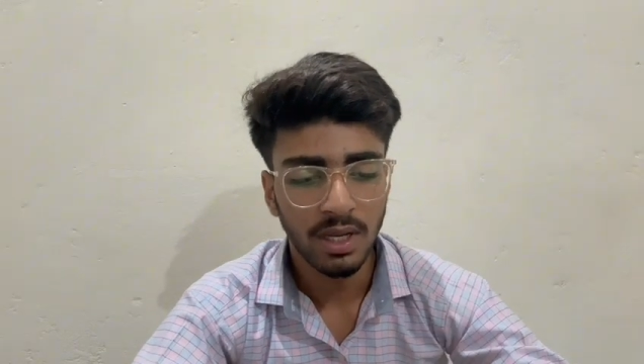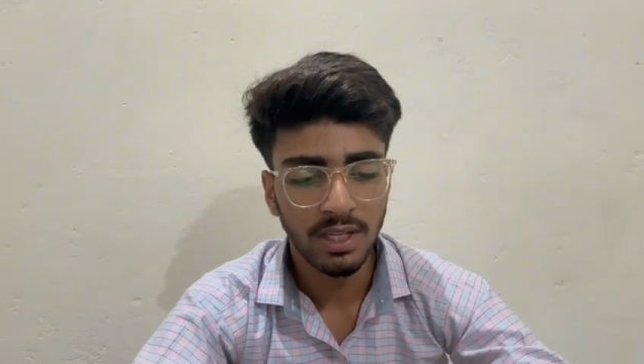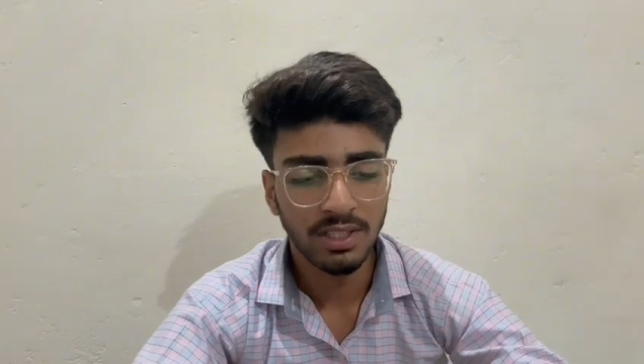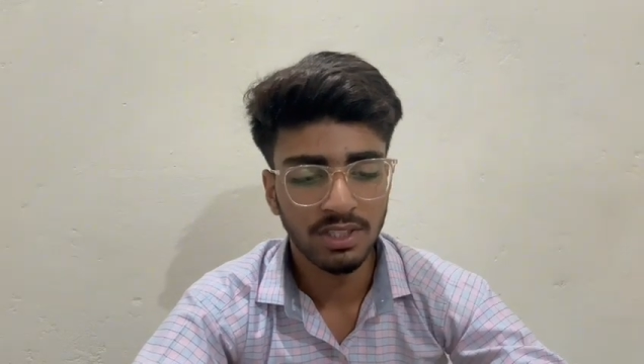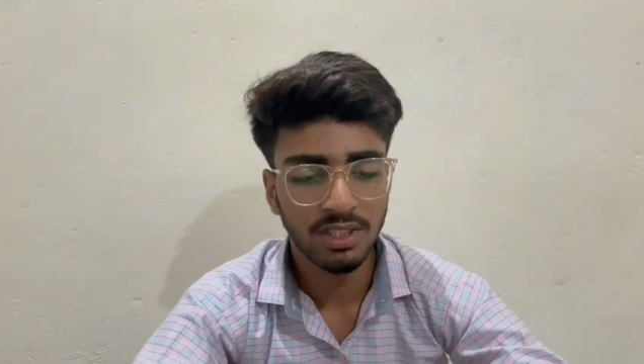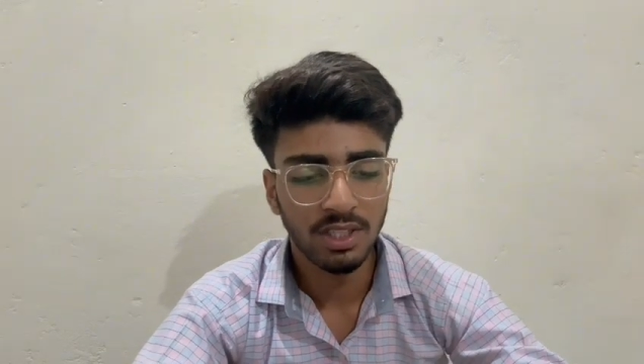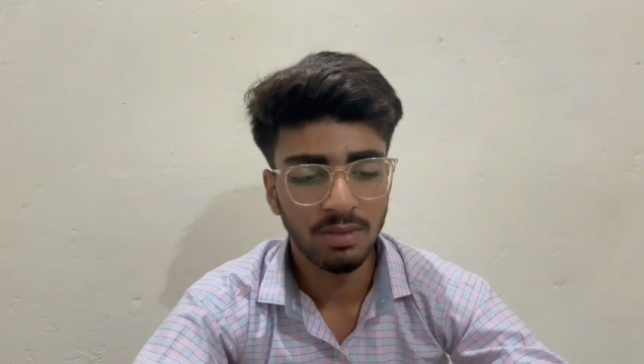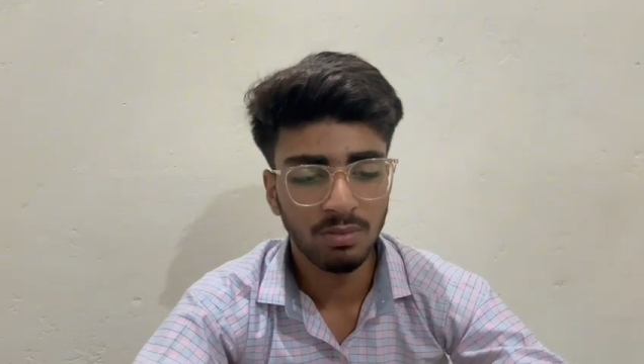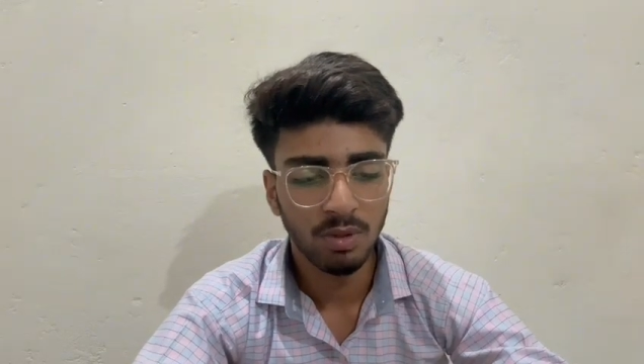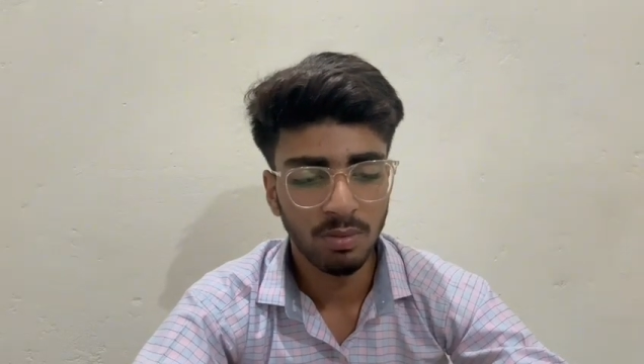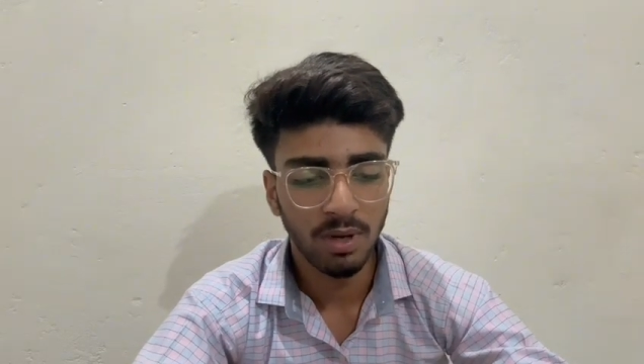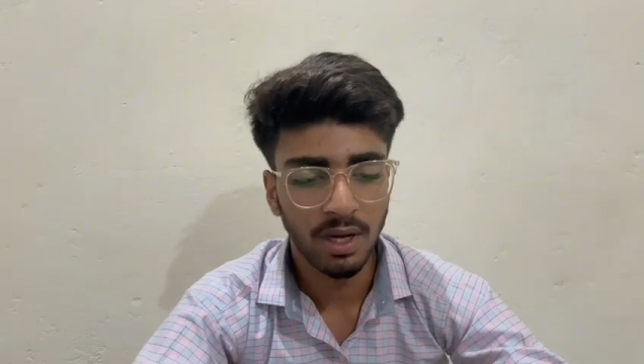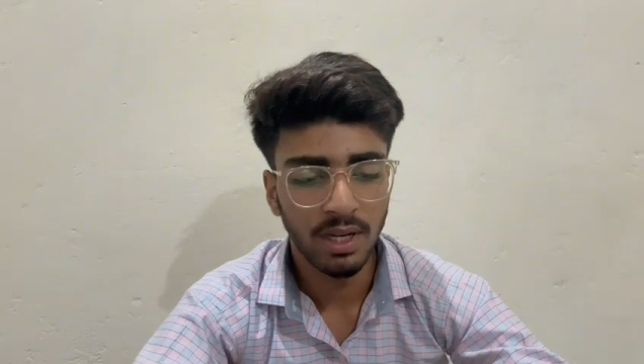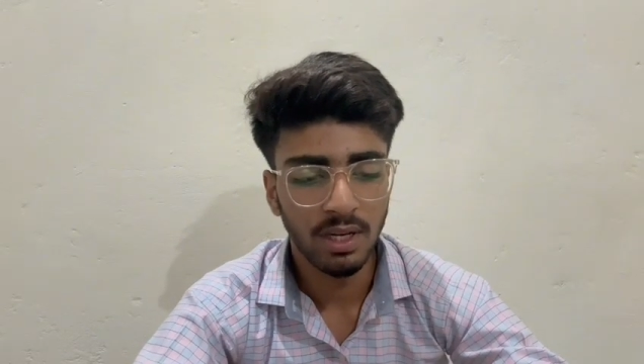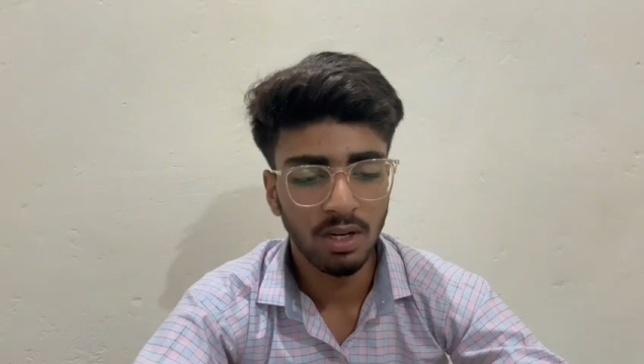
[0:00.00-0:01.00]
extreme
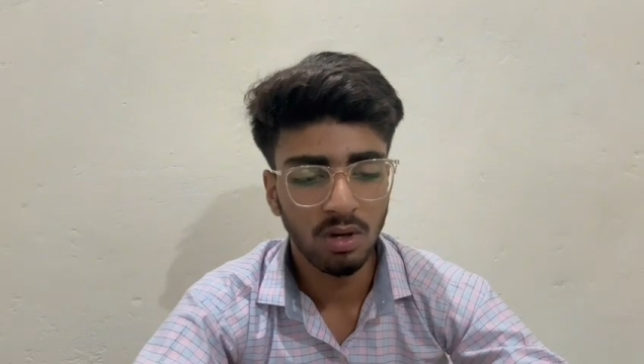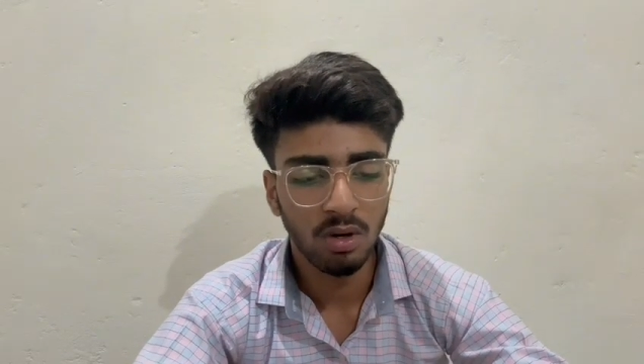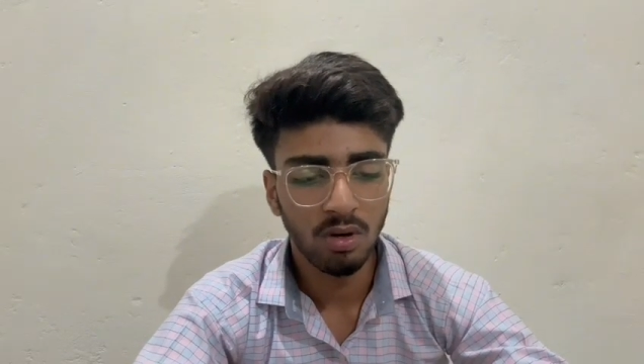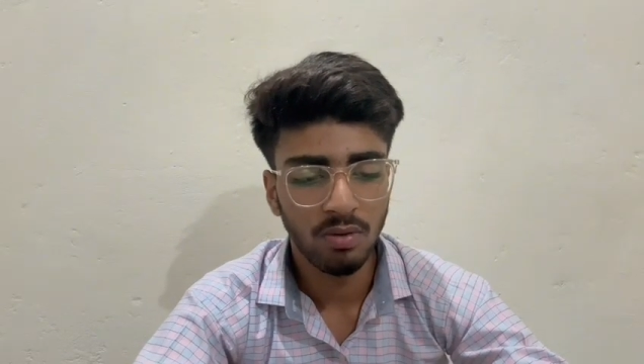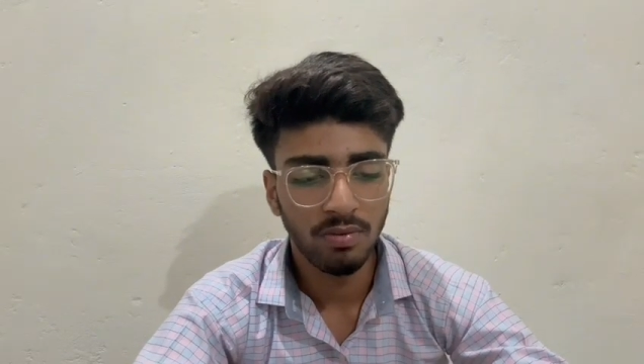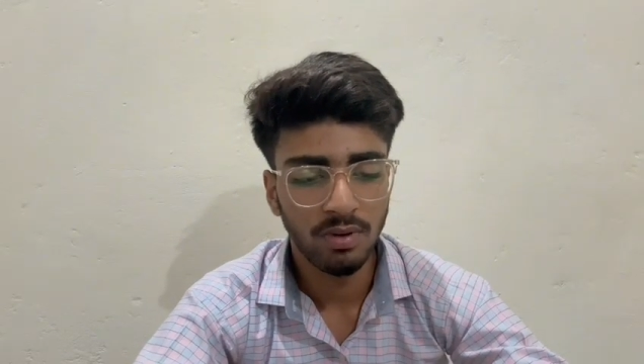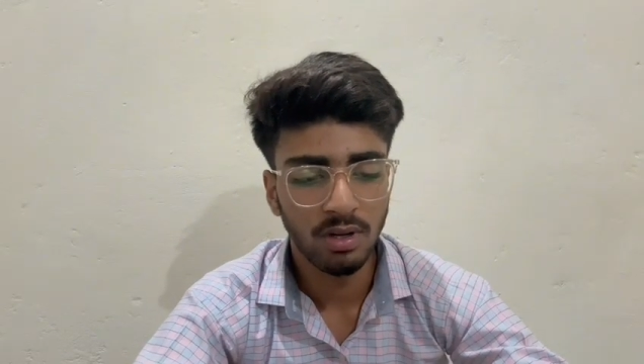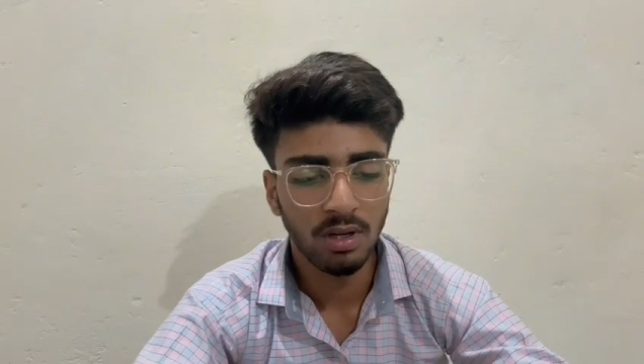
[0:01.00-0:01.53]
mobile of